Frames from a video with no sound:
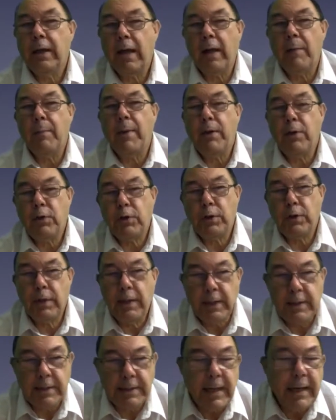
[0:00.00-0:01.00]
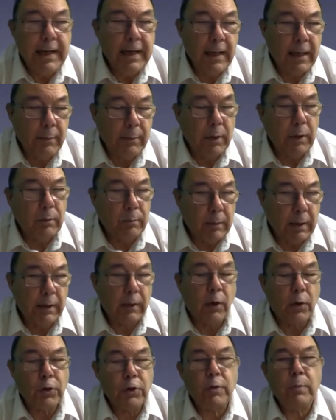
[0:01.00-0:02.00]
I'll mention these here, but
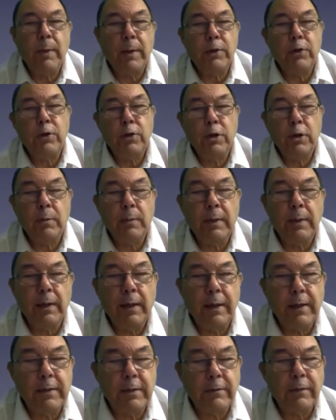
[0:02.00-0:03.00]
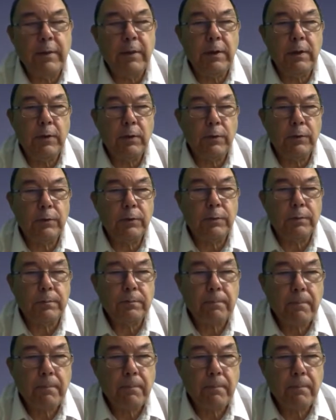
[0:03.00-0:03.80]
I'll also mention them in later videos.